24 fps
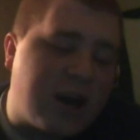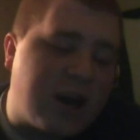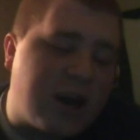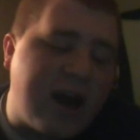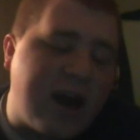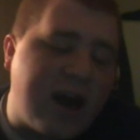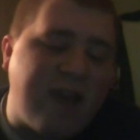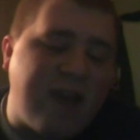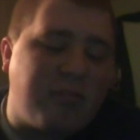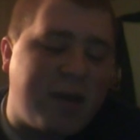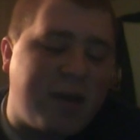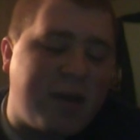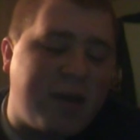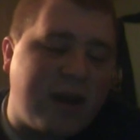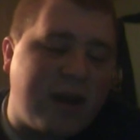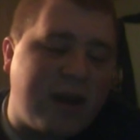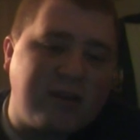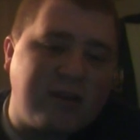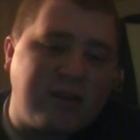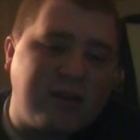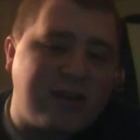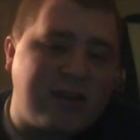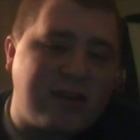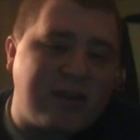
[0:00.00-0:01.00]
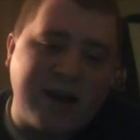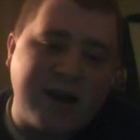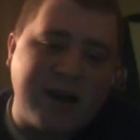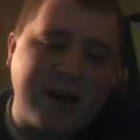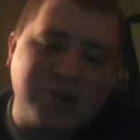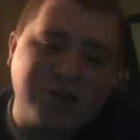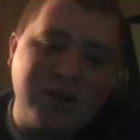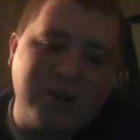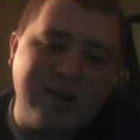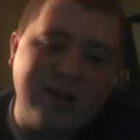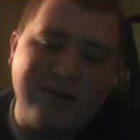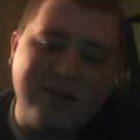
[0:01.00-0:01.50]
have a panic attack,
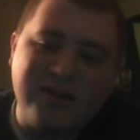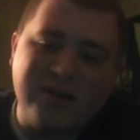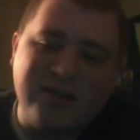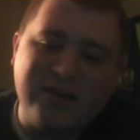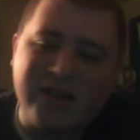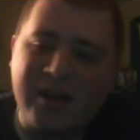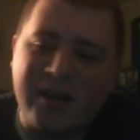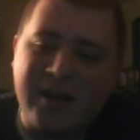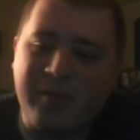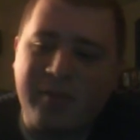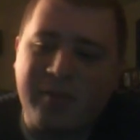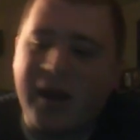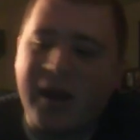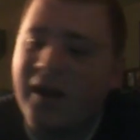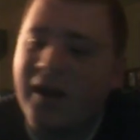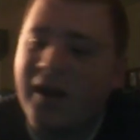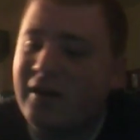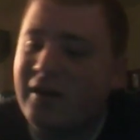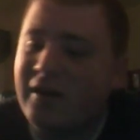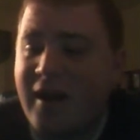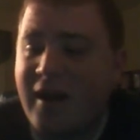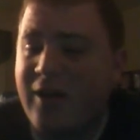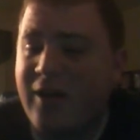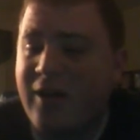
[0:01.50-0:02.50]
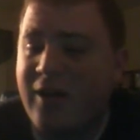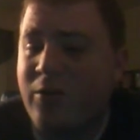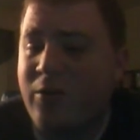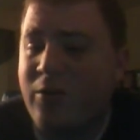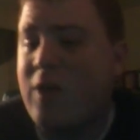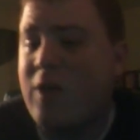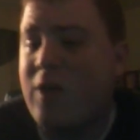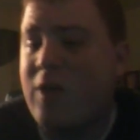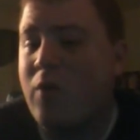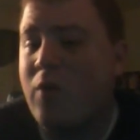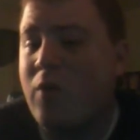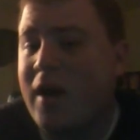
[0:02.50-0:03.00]
she at least had a panic attack the
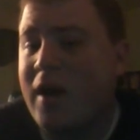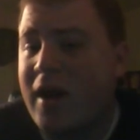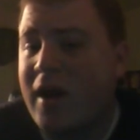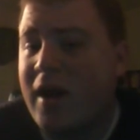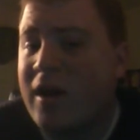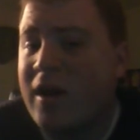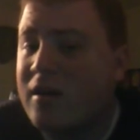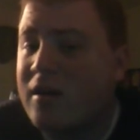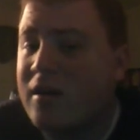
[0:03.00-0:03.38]
right way.